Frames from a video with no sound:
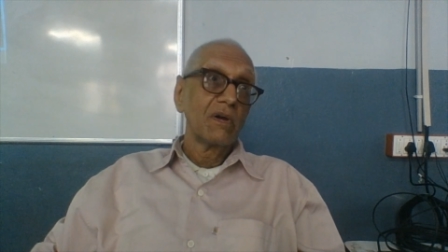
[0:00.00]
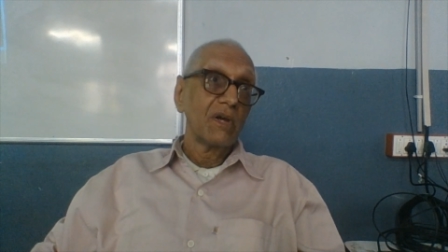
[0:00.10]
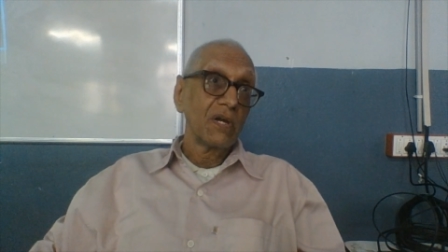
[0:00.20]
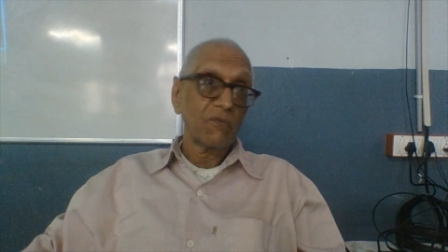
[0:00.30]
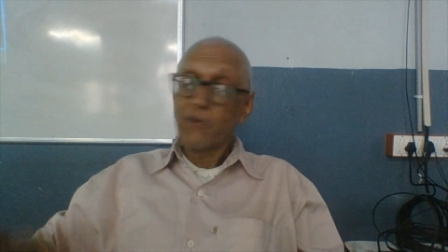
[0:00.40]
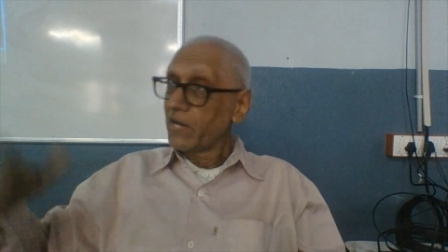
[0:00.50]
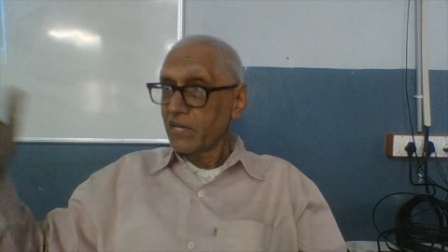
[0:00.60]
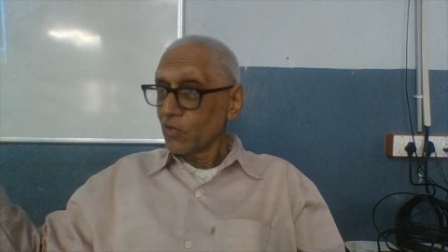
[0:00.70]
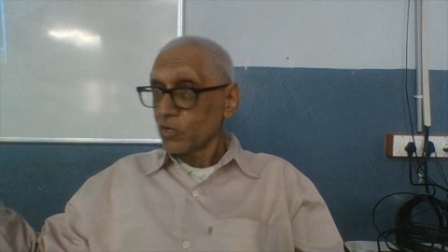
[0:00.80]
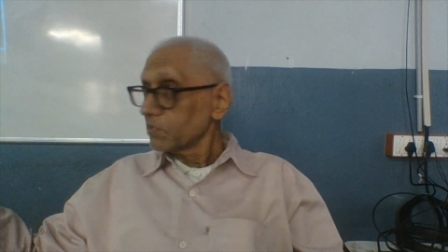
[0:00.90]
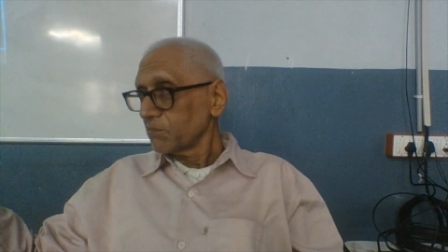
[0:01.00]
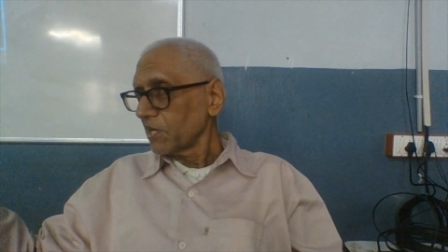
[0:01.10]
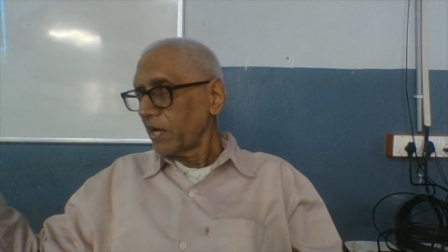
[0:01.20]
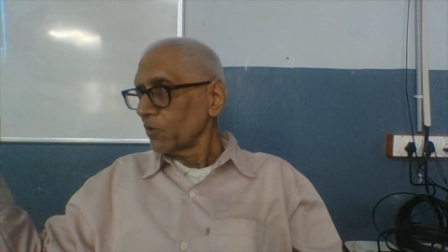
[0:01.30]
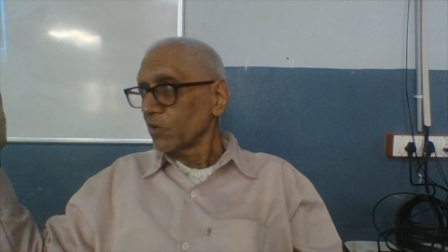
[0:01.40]
in firing or
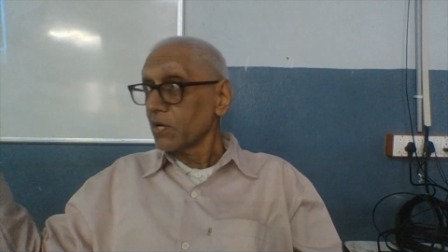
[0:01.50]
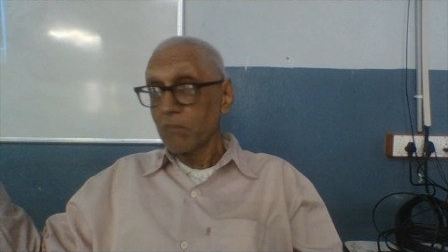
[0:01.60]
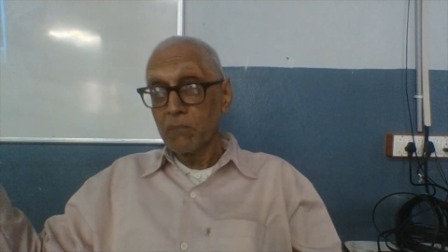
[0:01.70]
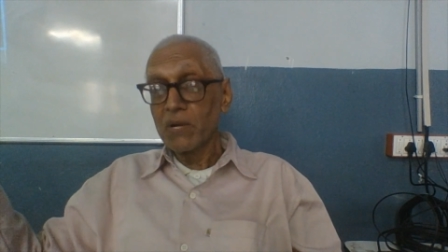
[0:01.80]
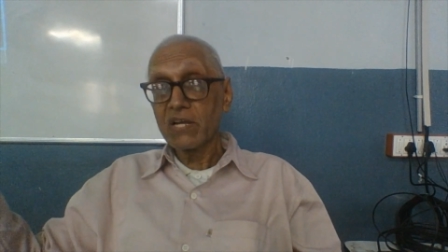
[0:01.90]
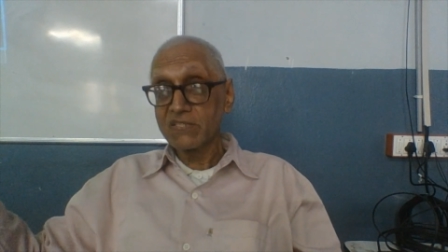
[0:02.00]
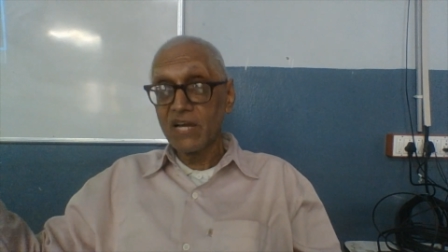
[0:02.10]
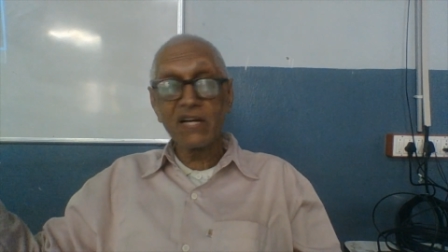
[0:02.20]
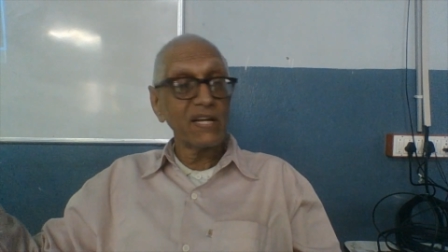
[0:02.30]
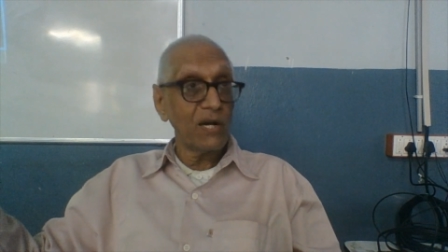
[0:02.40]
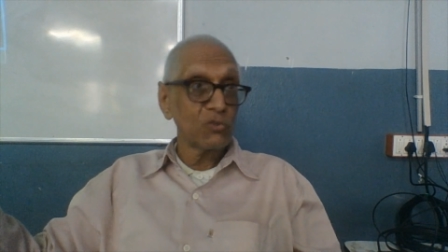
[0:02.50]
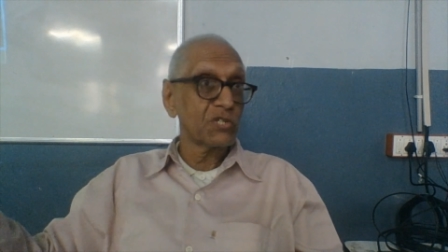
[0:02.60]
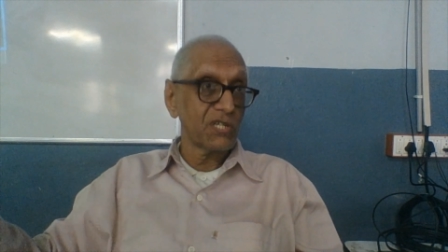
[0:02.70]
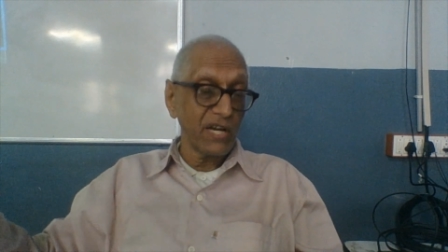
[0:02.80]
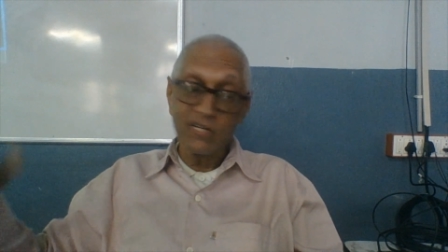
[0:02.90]
something. I don't remember exactly how
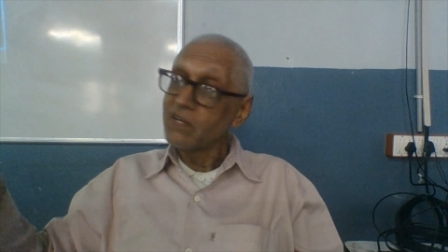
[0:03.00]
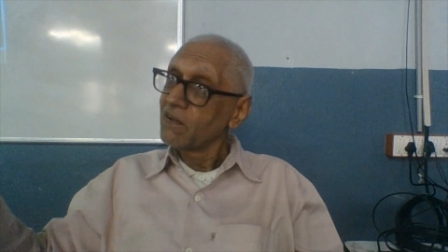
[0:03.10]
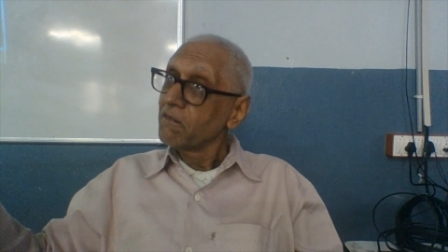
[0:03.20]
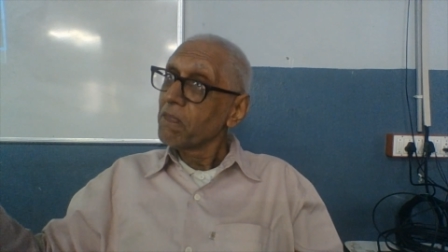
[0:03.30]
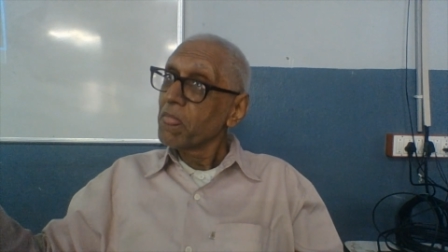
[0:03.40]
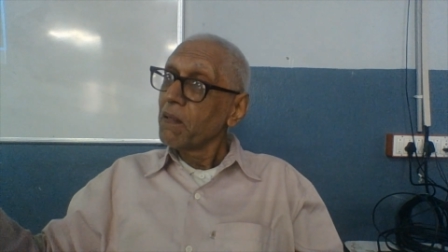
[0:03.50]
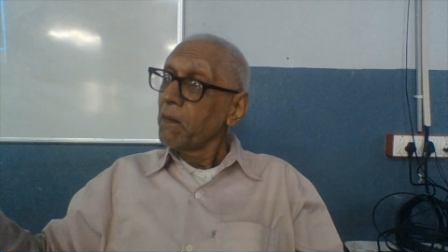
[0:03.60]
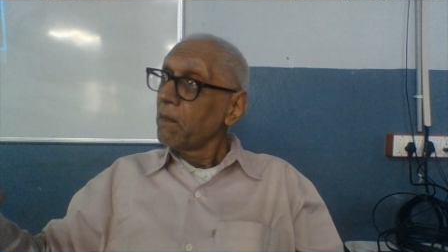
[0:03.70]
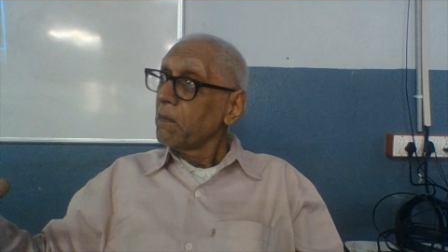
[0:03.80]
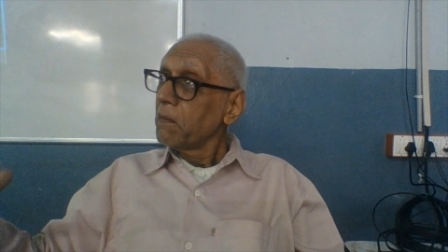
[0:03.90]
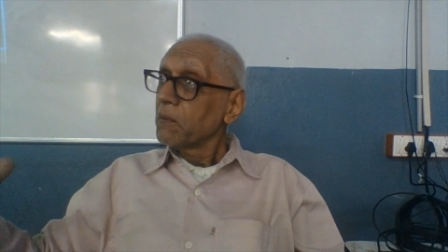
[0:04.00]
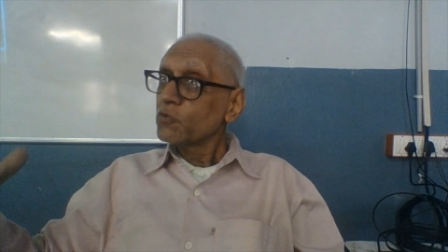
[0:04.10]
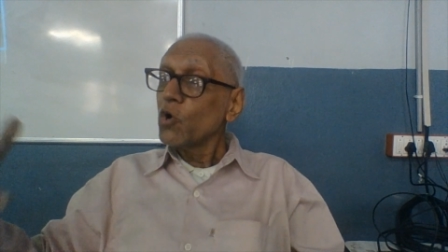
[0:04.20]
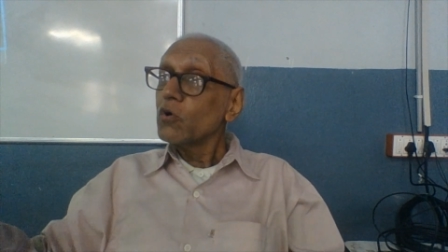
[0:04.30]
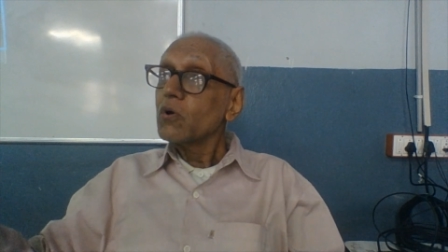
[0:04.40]
she died.
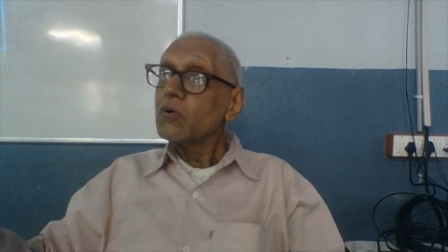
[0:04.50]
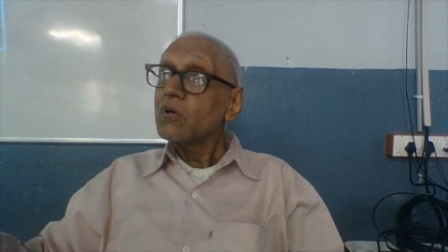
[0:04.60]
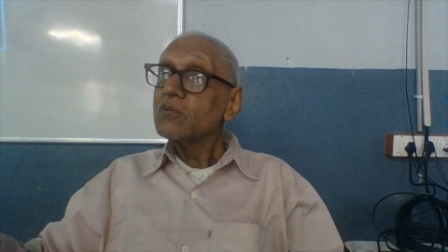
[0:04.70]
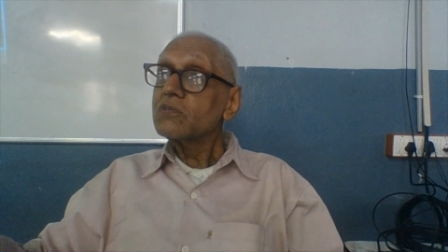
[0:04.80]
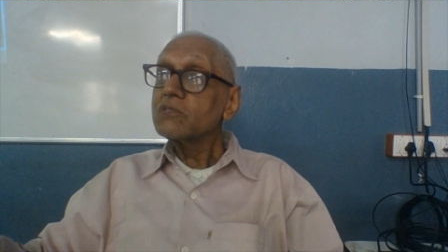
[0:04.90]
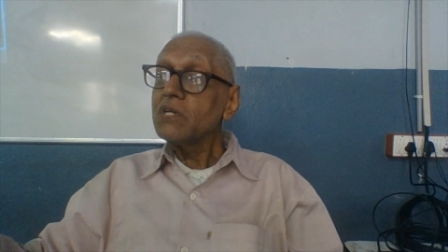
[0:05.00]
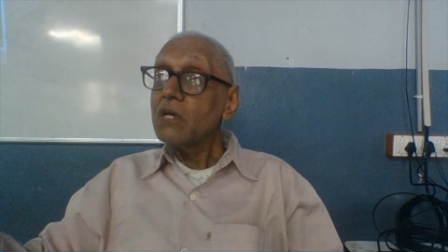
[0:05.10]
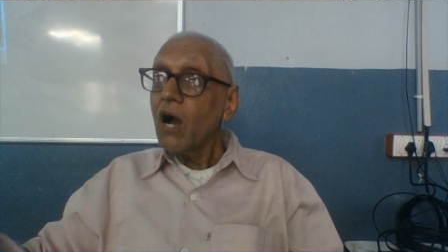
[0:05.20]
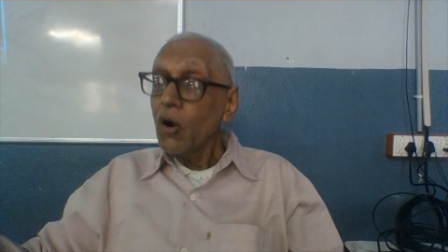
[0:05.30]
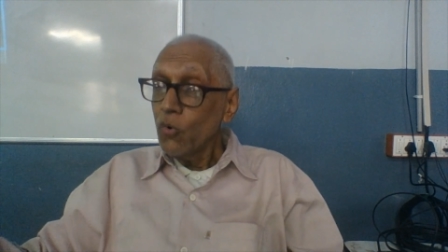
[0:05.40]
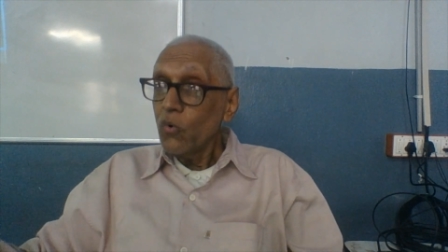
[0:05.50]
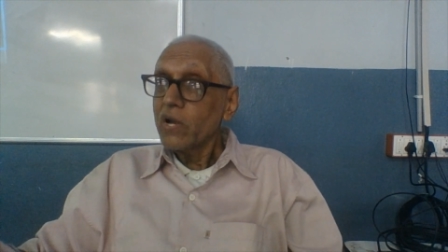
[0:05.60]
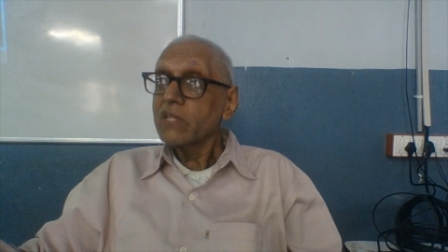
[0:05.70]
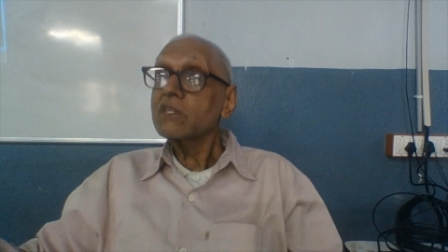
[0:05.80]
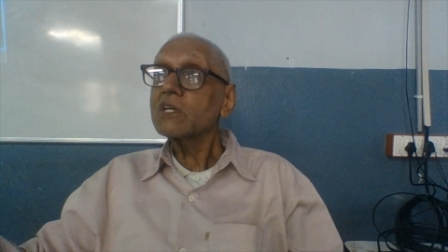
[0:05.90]
So see how
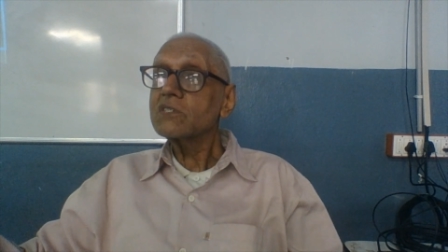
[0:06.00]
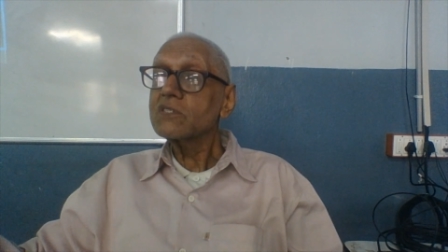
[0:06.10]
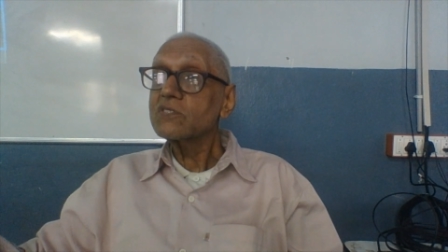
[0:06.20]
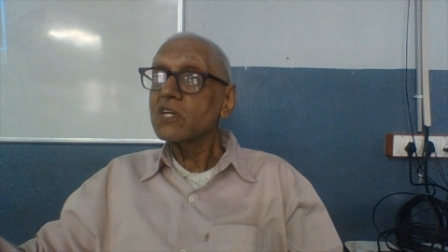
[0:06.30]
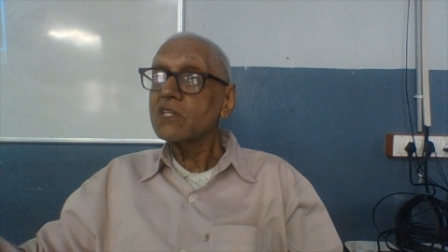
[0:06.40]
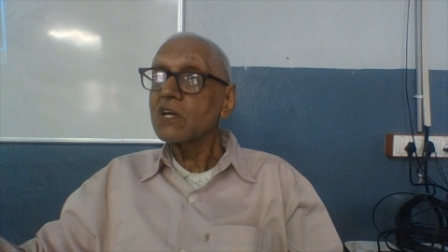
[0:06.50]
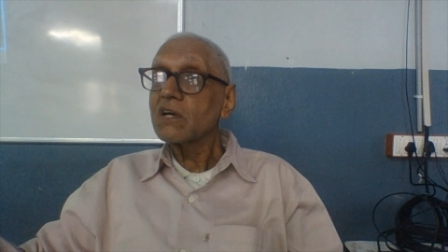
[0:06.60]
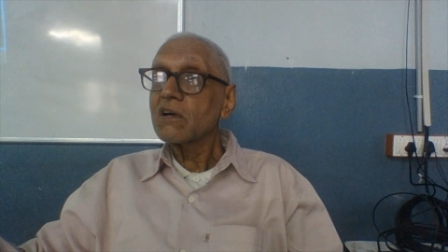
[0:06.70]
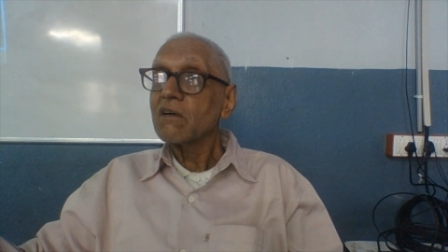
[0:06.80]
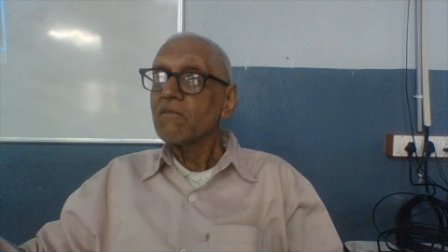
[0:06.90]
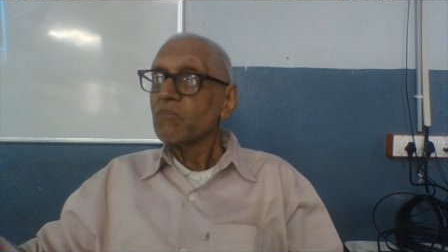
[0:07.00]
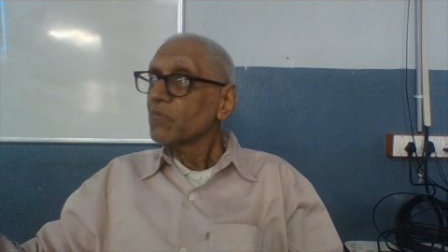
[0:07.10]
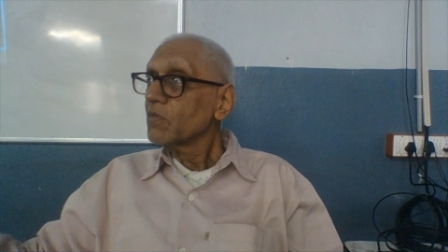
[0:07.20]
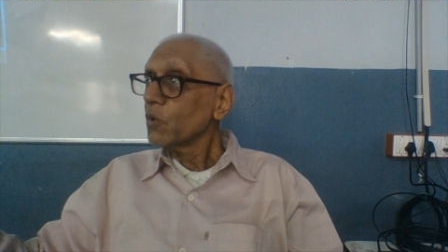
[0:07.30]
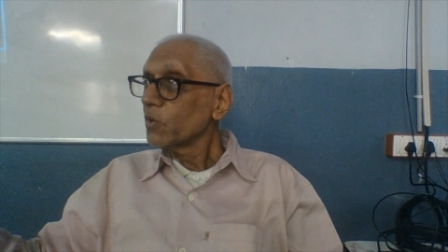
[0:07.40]
ethics is changing.
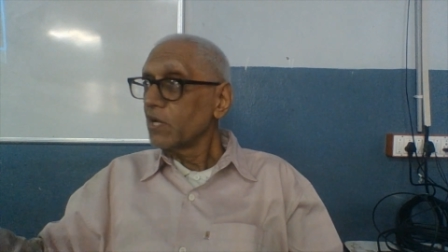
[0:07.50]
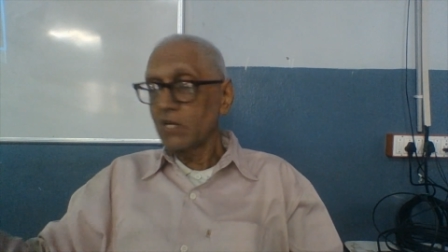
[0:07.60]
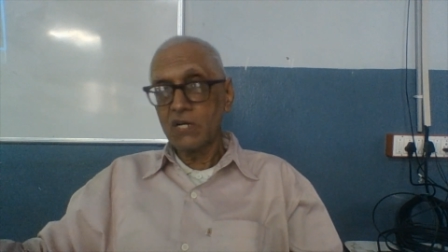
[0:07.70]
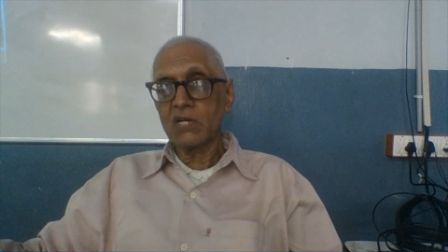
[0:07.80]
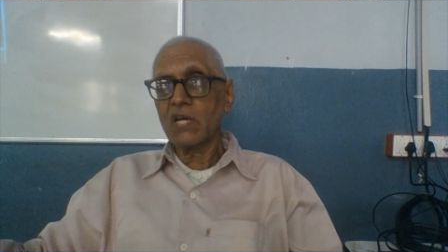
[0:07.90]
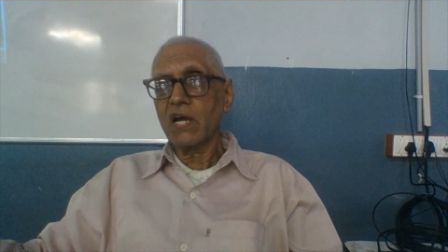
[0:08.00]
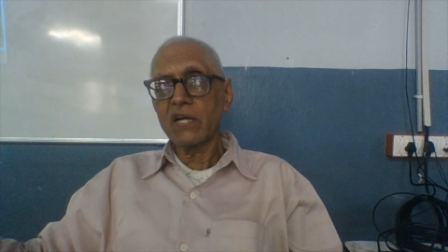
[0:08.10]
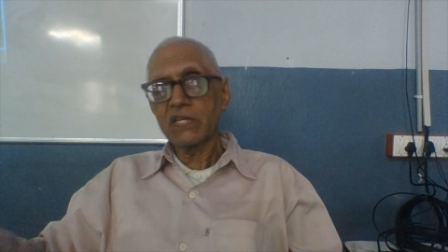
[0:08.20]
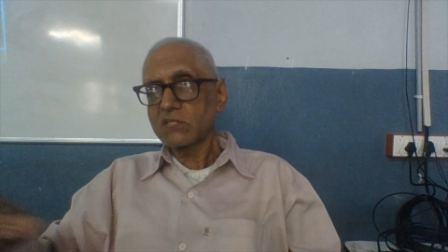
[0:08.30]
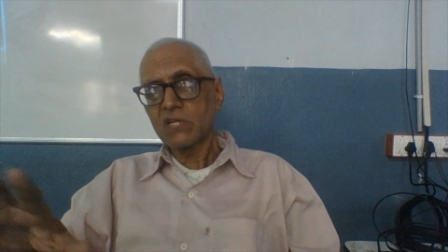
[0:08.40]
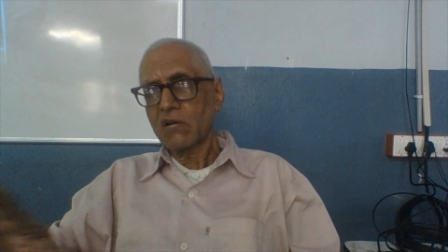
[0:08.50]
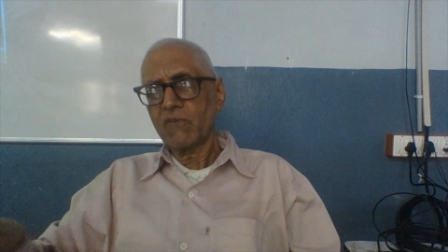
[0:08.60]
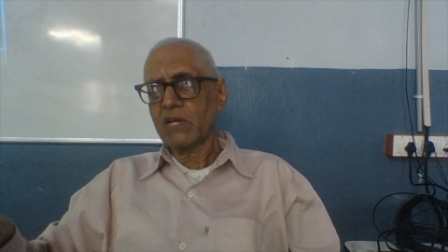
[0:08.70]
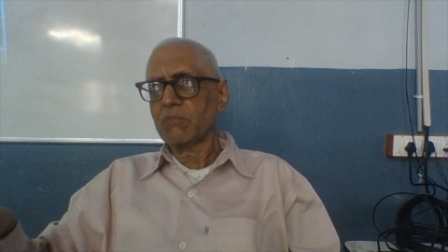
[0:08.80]
Now in India it is still very